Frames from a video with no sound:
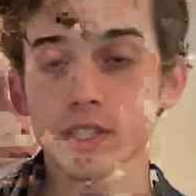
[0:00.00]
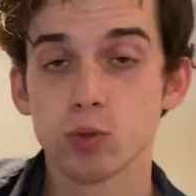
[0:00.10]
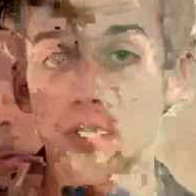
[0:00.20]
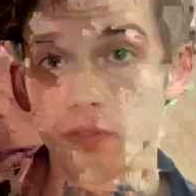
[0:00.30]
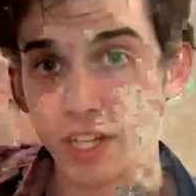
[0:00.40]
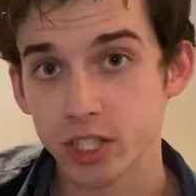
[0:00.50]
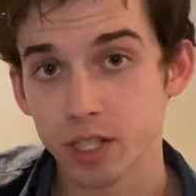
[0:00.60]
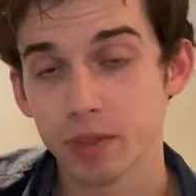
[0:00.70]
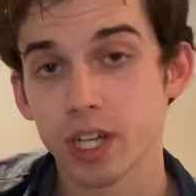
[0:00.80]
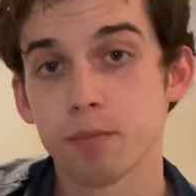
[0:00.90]
is to
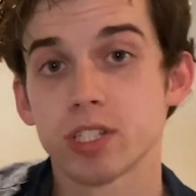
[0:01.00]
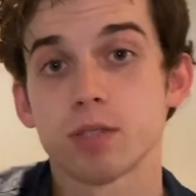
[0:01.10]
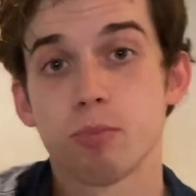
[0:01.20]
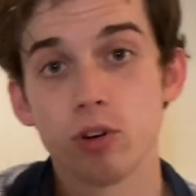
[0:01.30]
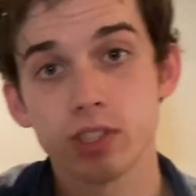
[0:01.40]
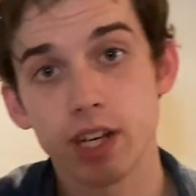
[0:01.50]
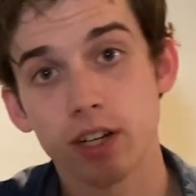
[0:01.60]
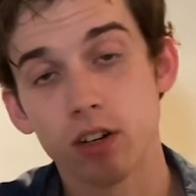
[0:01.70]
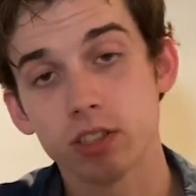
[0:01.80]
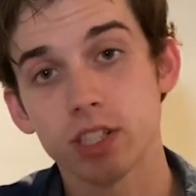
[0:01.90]
eventually become a sports
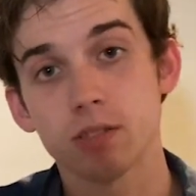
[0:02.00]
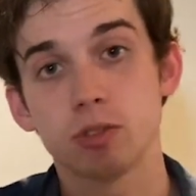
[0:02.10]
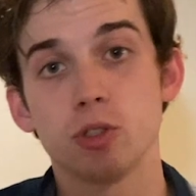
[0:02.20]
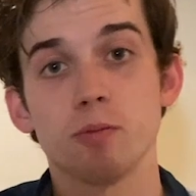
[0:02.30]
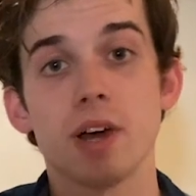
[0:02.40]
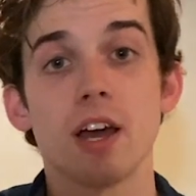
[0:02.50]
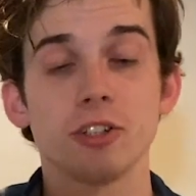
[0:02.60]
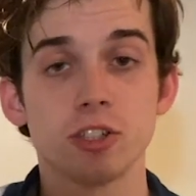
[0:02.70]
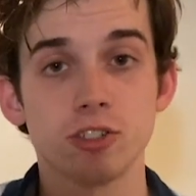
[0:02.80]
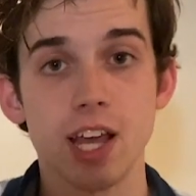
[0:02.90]
psychologist due to my
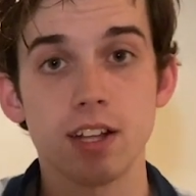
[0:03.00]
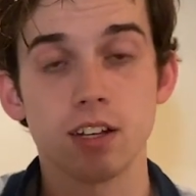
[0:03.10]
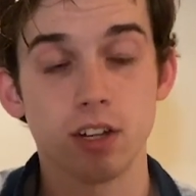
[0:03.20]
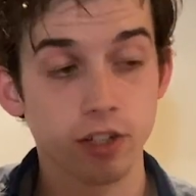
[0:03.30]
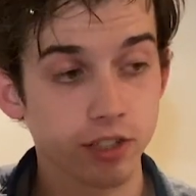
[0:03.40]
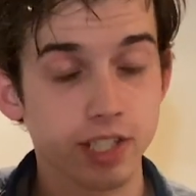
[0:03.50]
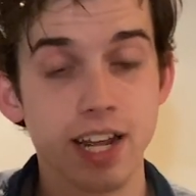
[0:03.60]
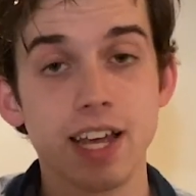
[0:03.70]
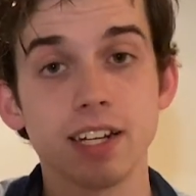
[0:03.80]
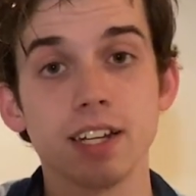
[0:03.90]

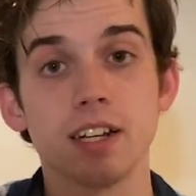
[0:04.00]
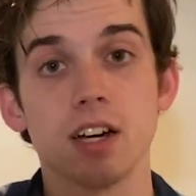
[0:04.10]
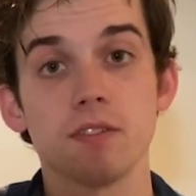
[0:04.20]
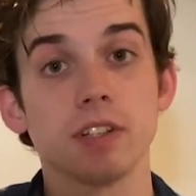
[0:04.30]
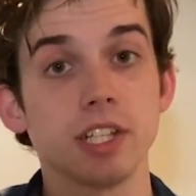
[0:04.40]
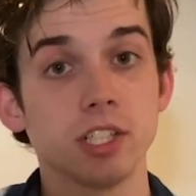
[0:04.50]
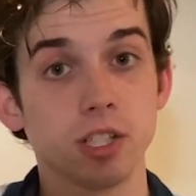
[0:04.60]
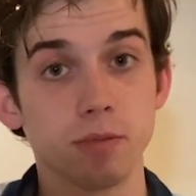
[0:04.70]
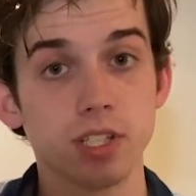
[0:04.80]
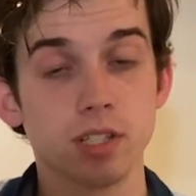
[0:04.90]
understanding of elite
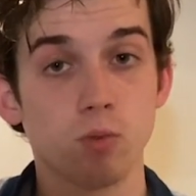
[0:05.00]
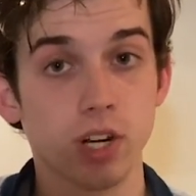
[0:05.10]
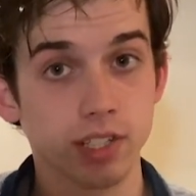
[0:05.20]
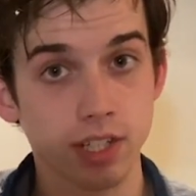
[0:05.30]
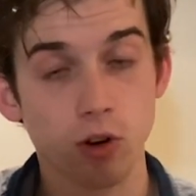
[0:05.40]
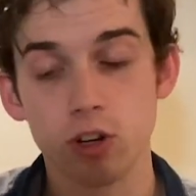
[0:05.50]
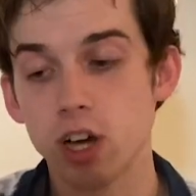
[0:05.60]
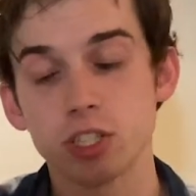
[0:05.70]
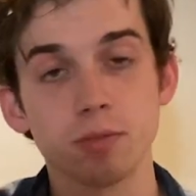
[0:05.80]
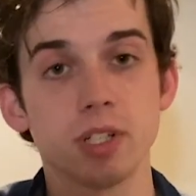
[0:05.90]
gymnasts and
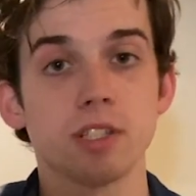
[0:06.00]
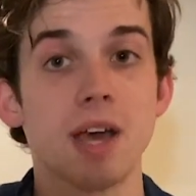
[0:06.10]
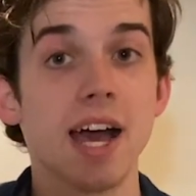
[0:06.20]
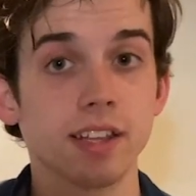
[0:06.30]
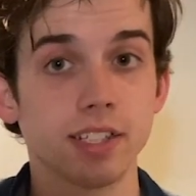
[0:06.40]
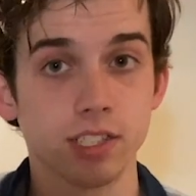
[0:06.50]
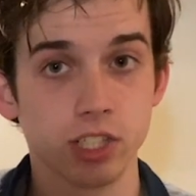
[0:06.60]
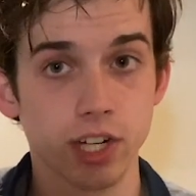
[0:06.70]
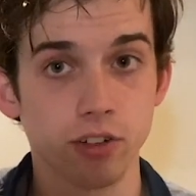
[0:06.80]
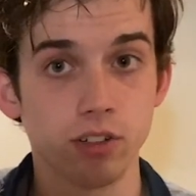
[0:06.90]
athletes in
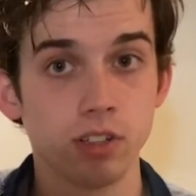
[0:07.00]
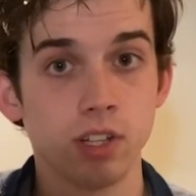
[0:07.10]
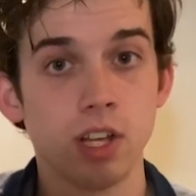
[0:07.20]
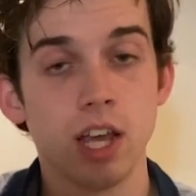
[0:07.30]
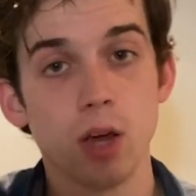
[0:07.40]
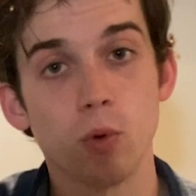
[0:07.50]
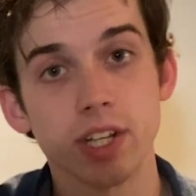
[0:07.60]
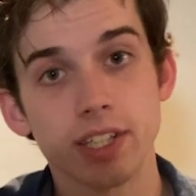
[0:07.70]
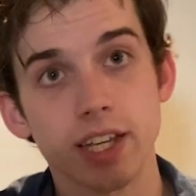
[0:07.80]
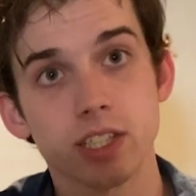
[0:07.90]
general, and what
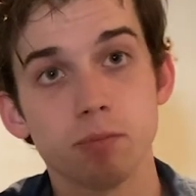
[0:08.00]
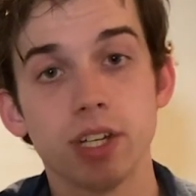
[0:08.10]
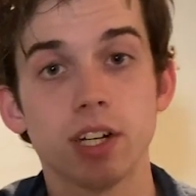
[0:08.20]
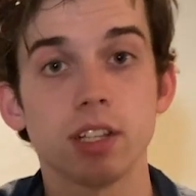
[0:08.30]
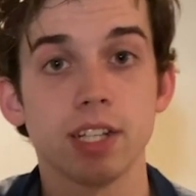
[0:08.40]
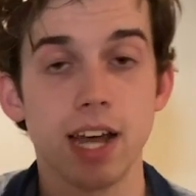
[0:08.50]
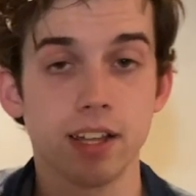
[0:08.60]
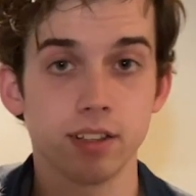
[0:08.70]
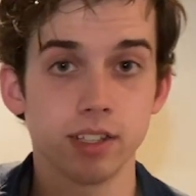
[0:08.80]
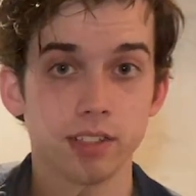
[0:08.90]
it takes to be an elite
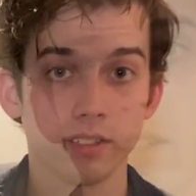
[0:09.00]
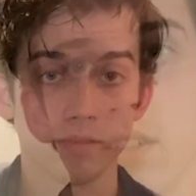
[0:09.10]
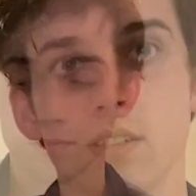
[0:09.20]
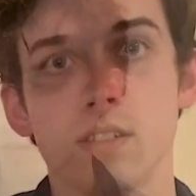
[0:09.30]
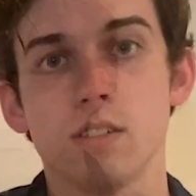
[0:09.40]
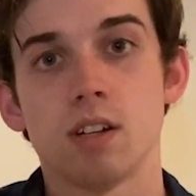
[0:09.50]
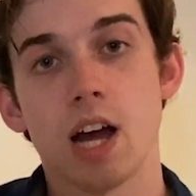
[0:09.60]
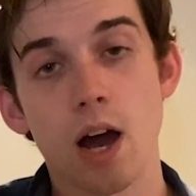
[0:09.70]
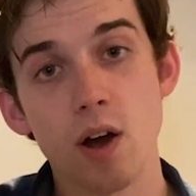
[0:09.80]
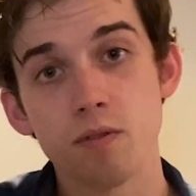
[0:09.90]
athlete.
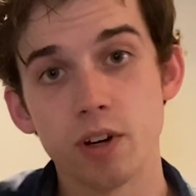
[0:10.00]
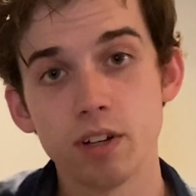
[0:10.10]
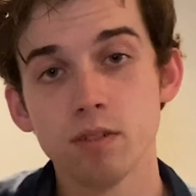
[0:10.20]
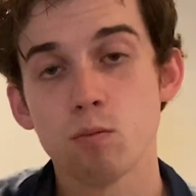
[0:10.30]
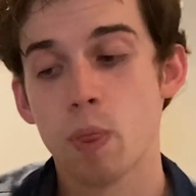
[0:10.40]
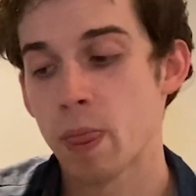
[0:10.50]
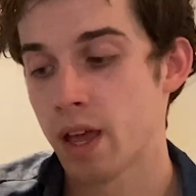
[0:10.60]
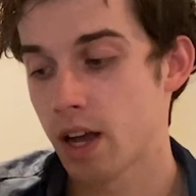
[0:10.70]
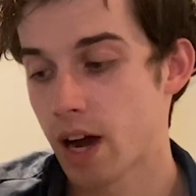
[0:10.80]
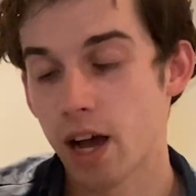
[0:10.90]
However,
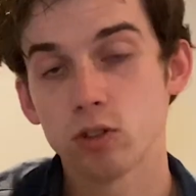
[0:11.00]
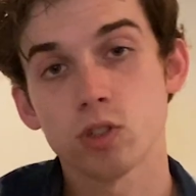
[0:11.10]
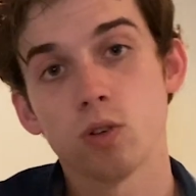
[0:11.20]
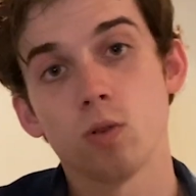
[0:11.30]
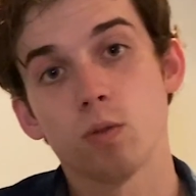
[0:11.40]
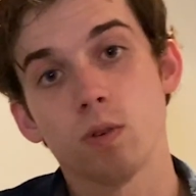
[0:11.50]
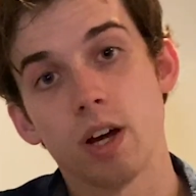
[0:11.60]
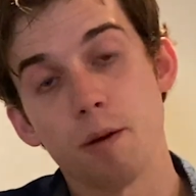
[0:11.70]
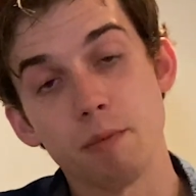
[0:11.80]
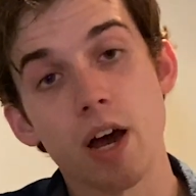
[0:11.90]
I also
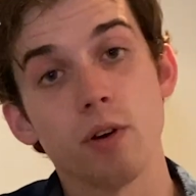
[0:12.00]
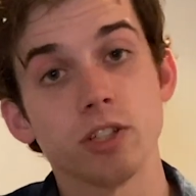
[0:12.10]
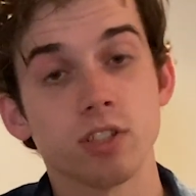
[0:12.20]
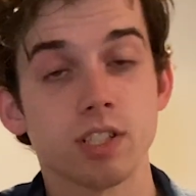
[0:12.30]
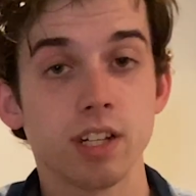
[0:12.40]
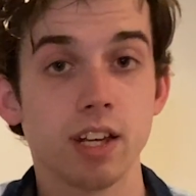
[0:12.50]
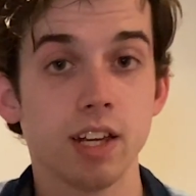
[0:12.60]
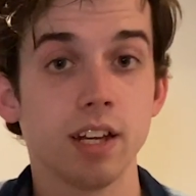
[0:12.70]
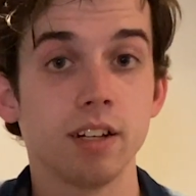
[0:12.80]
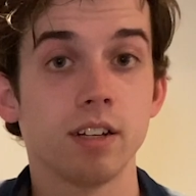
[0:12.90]
am now interested
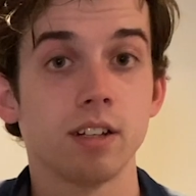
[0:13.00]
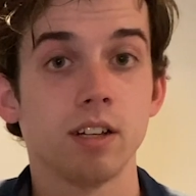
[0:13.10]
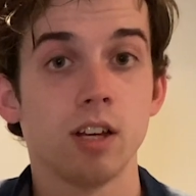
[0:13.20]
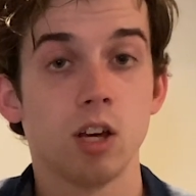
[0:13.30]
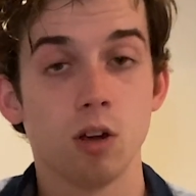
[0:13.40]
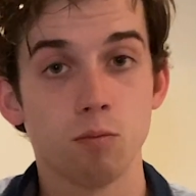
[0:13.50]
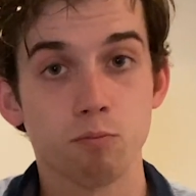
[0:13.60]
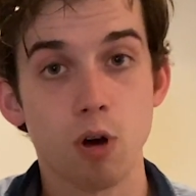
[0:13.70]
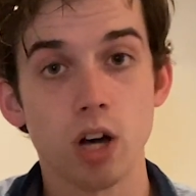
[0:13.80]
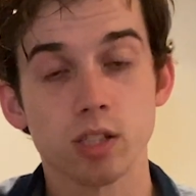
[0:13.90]
in
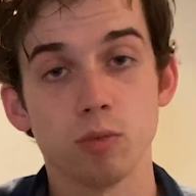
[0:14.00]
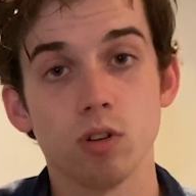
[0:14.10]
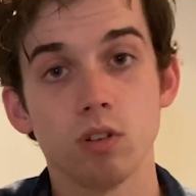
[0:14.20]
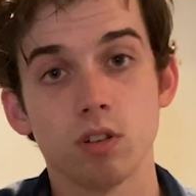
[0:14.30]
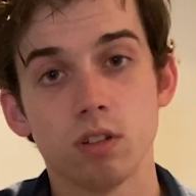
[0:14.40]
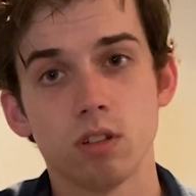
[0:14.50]
possible